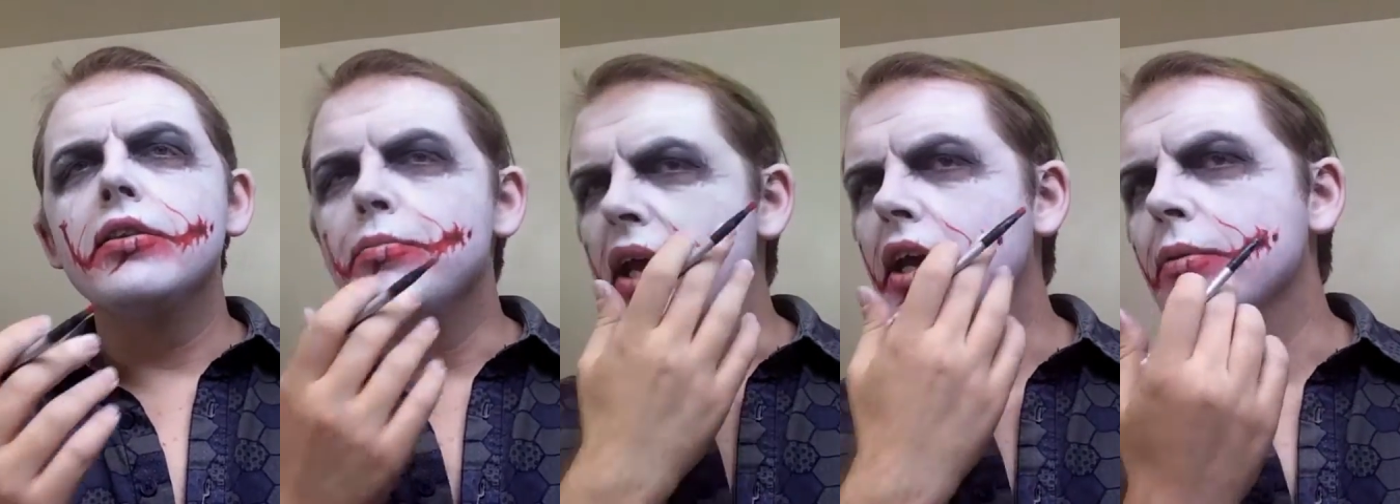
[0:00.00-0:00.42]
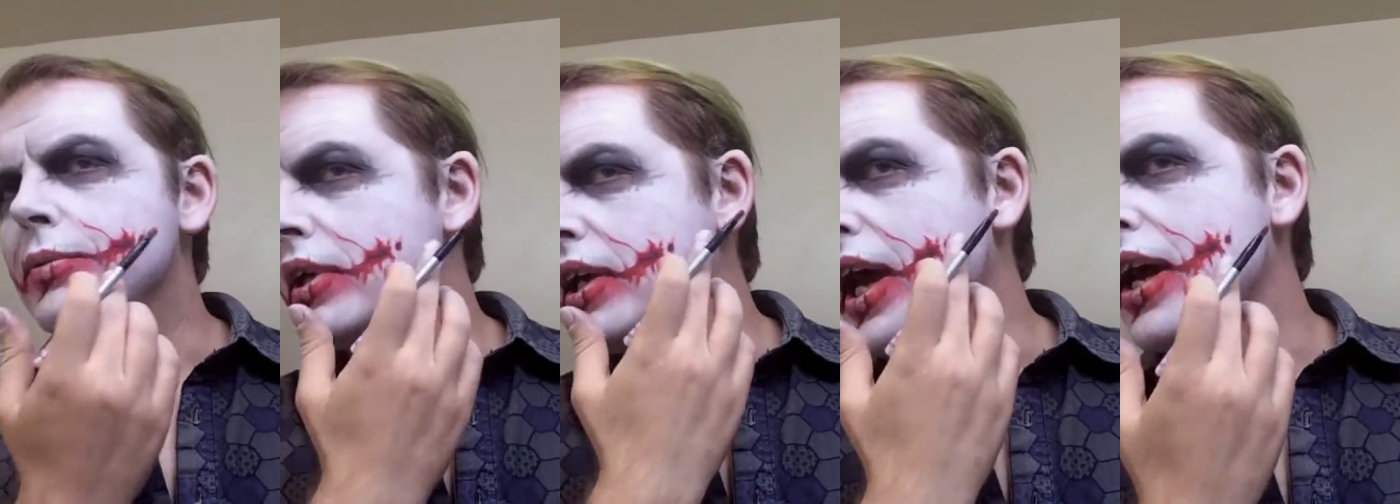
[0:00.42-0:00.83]
the
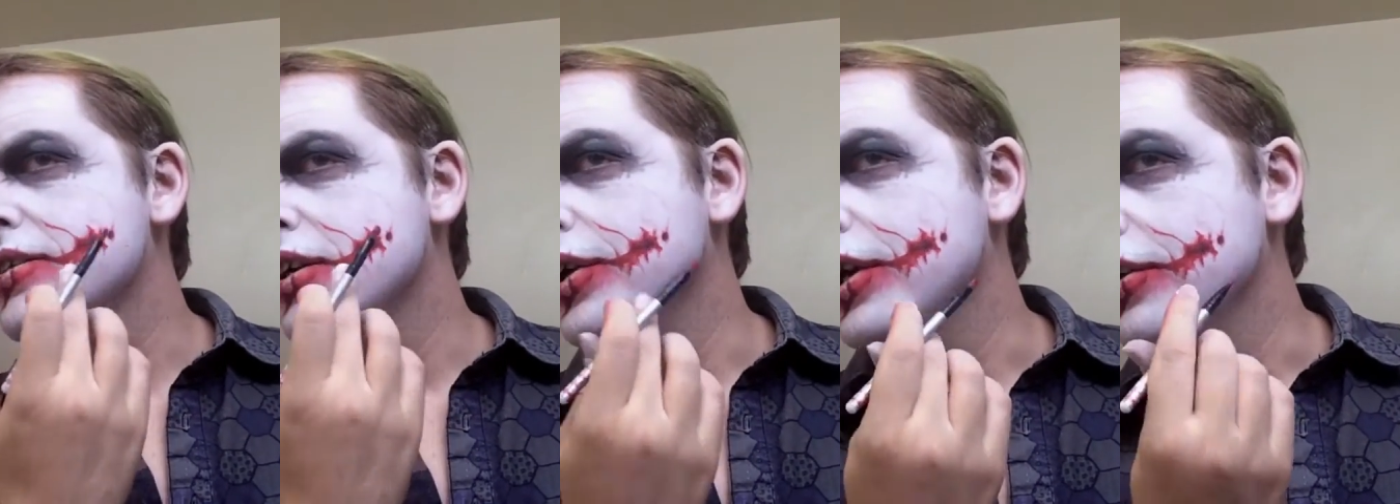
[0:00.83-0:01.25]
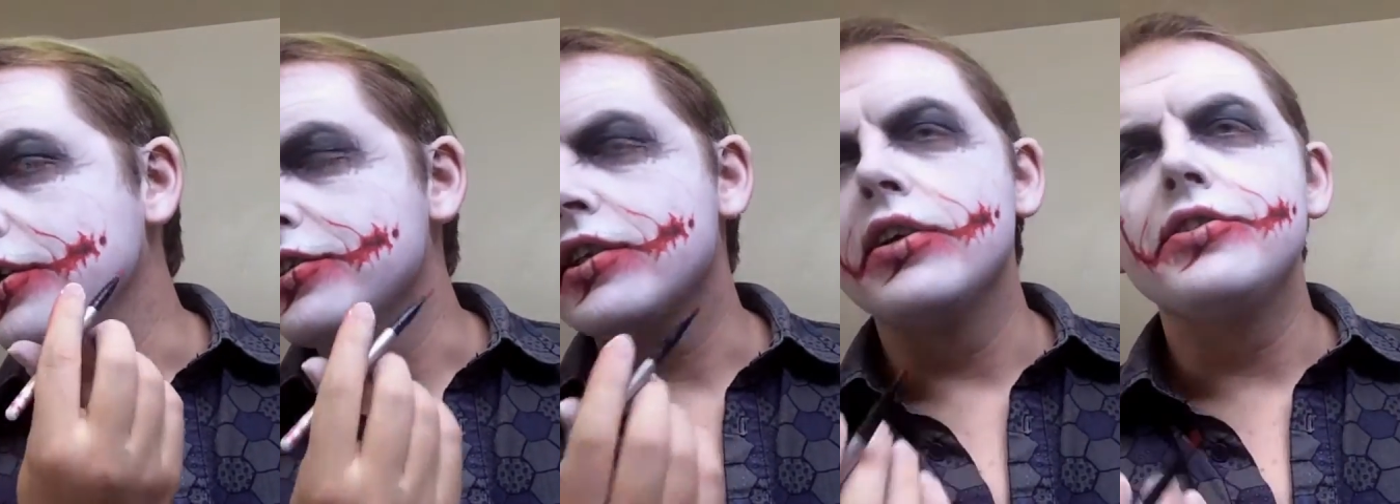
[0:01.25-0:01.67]
makeup that he has out here
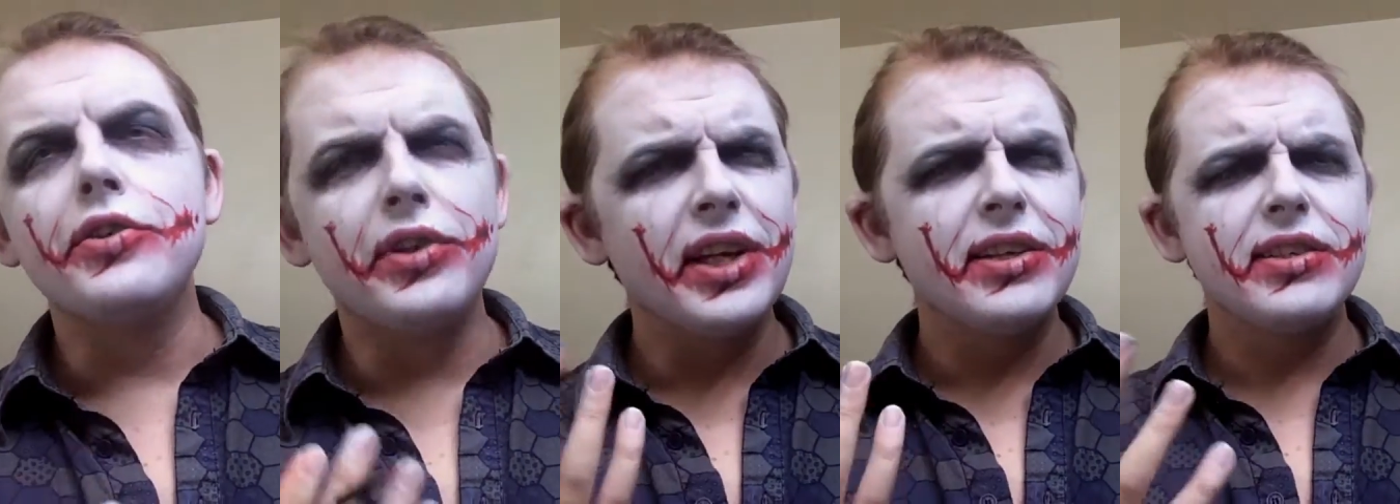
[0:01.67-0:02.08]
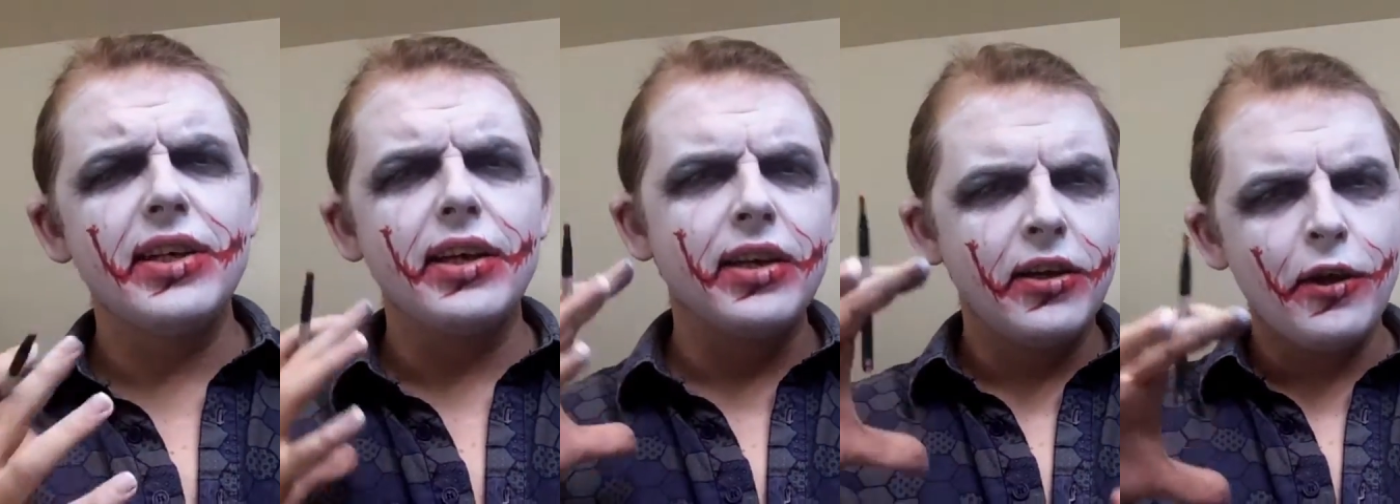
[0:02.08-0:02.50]
in his scars, do you think it's
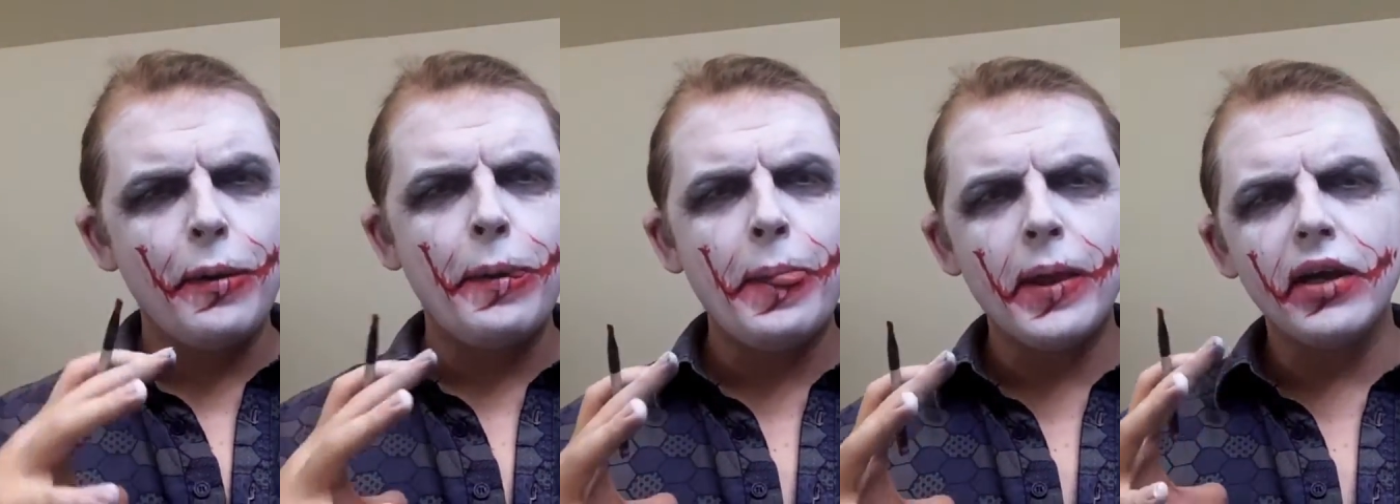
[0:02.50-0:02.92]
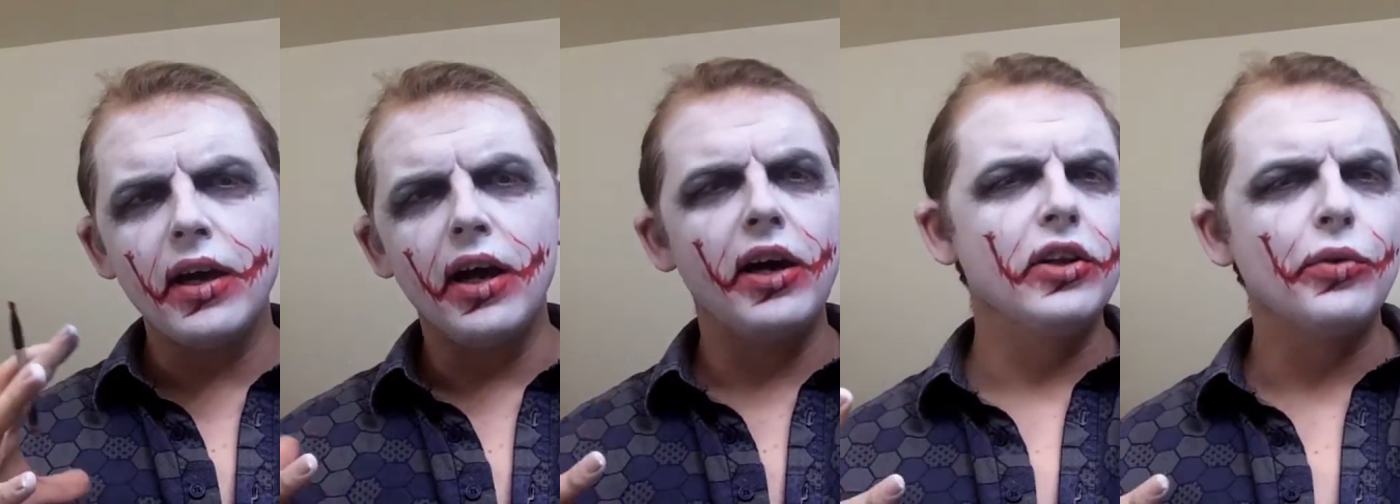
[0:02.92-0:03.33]
like
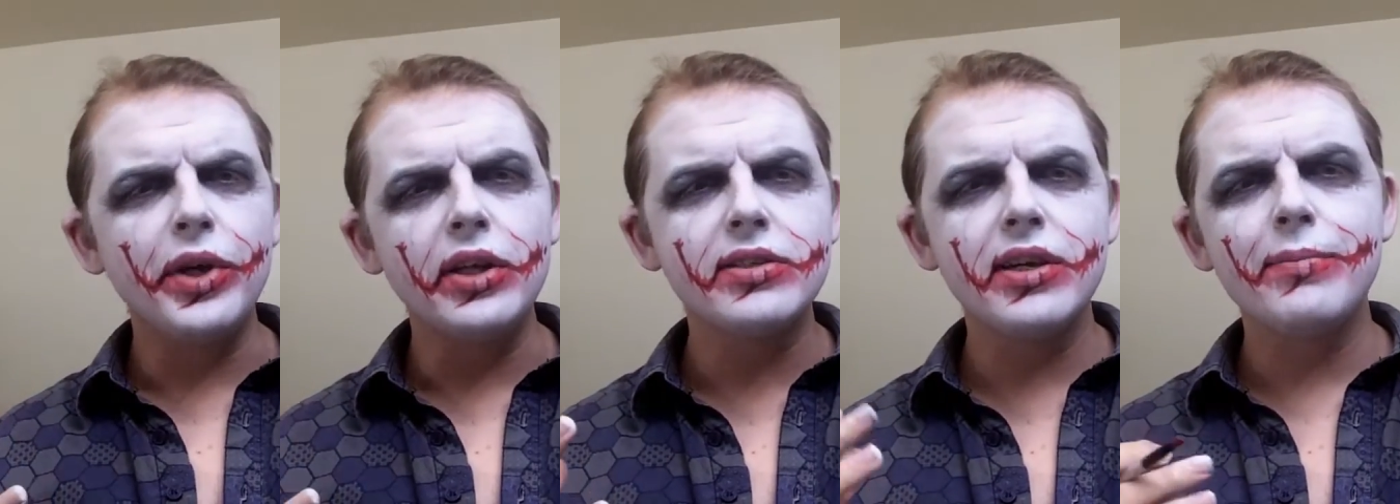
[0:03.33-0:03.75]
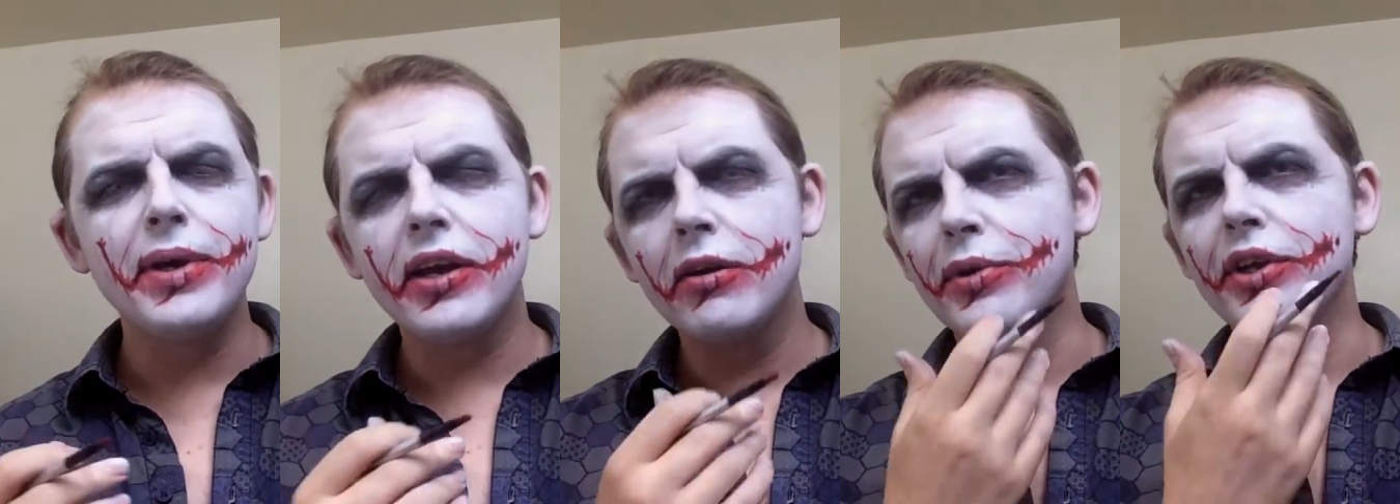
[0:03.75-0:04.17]
a Halloween style
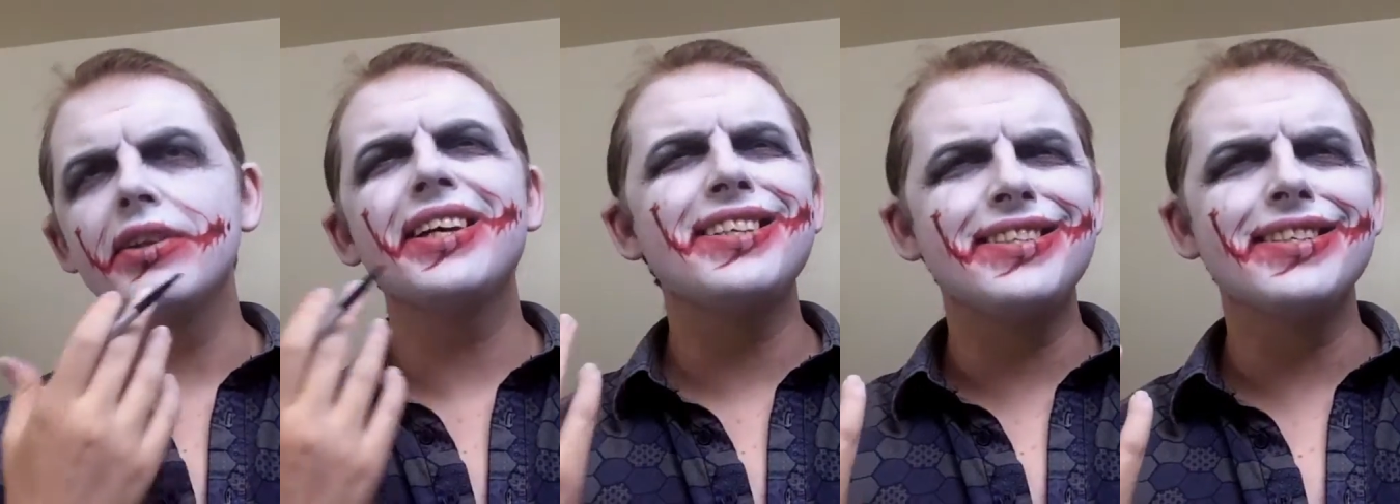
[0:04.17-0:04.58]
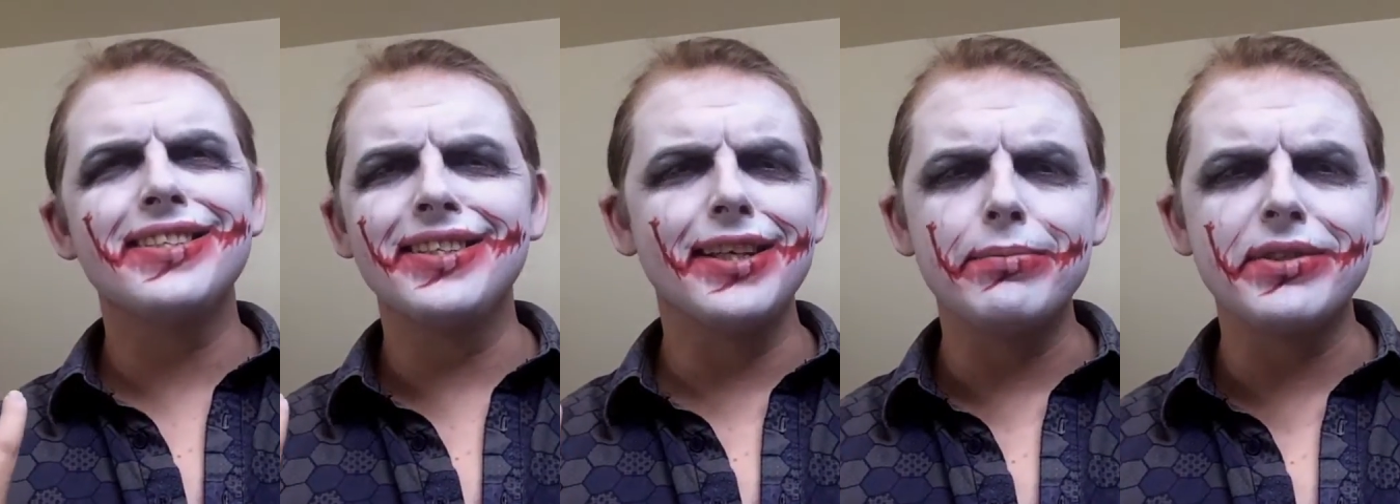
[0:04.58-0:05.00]
makeup, or do you think it's
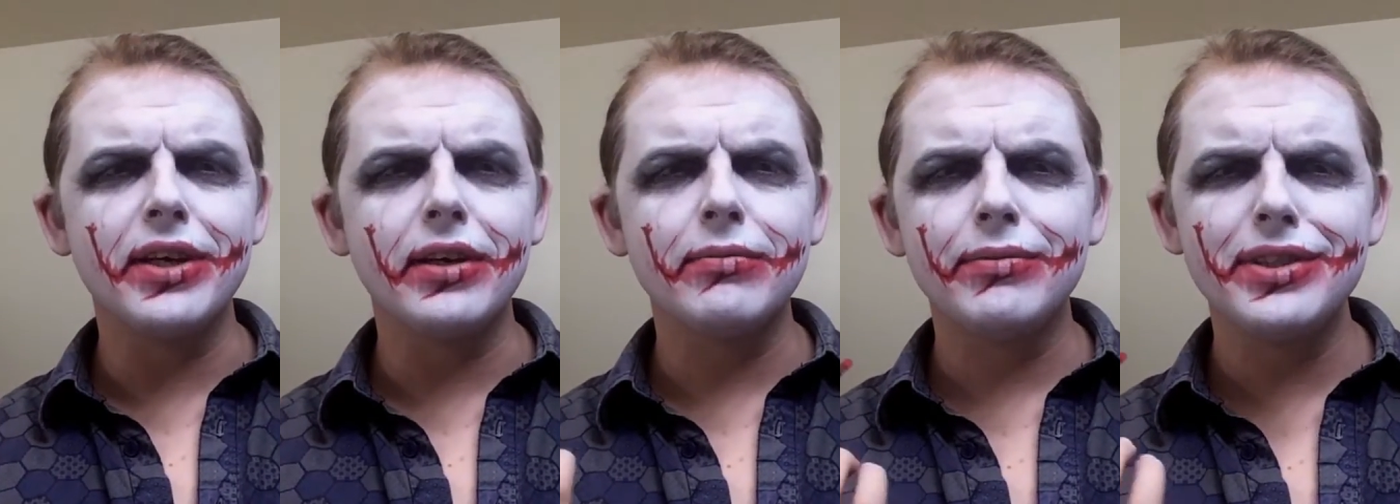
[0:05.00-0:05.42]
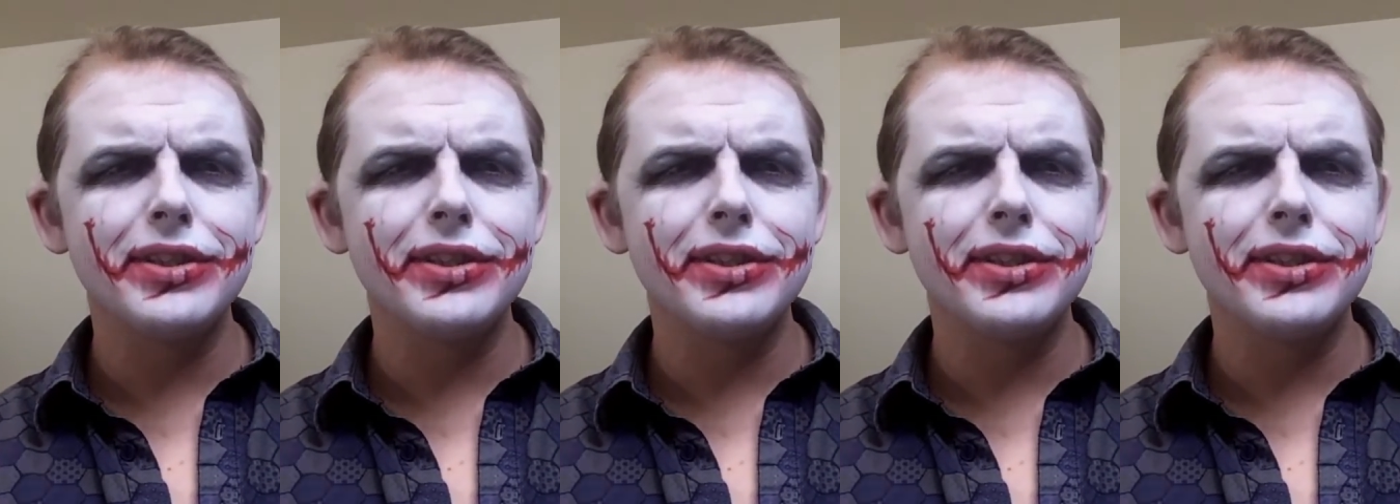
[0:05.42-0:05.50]
just his lipstick?